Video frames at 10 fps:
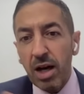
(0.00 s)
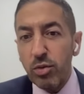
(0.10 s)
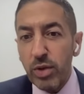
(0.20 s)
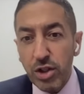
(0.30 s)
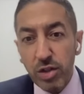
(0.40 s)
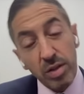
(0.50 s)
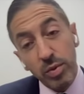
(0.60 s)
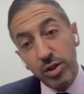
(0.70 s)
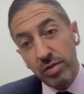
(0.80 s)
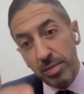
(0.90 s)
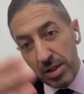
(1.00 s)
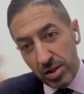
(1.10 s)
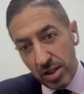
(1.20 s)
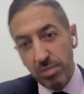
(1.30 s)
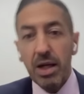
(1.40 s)
How do we achieve that? We achieve it by
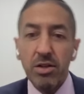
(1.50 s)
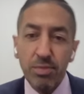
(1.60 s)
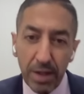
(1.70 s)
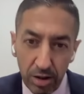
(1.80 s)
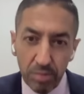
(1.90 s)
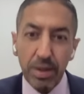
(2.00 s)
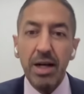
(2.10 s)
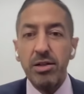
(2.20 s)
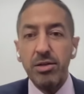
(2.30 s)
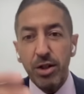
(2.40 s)
seat belts, by airbags,